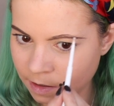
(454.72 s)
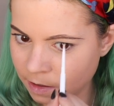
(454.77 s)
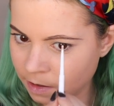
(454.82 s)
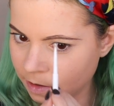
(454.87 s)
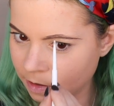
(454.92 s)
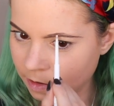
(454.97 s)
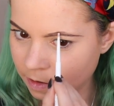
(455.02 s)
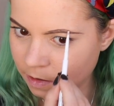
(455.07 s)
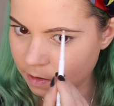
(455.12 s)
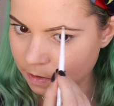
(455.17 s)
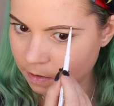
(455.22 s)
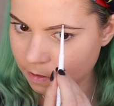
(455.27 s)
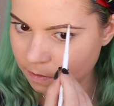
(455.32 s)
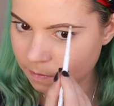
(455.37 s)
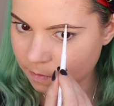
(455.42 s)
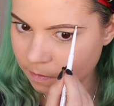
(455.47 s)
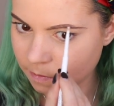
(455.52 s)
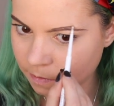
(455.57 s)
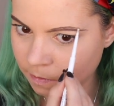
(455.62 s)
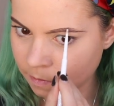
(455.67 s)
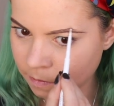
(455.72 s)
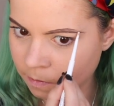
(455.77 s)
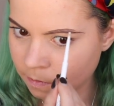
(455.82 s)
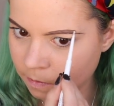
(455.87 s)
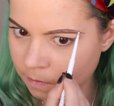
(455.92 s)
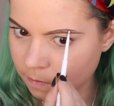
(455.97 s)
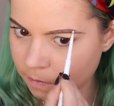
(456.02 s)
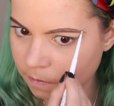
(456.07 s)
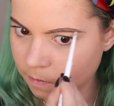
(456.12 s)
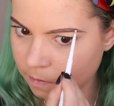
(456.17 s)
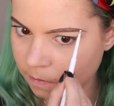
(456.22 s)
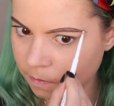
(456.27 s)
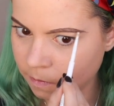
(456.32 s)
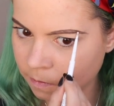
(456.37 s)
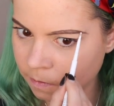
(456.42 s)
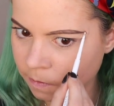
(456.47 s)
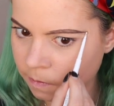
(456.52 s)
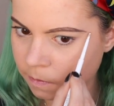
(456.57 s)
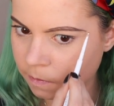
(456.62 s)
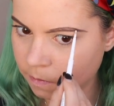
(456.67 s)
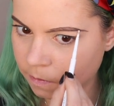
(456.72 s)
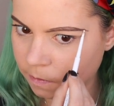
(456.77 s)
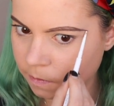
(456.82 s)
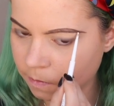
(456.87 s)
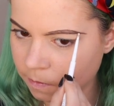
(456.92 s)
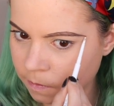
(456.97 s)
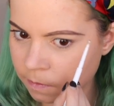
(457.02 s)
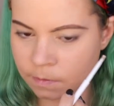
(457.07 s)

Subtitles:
Nobody speaks.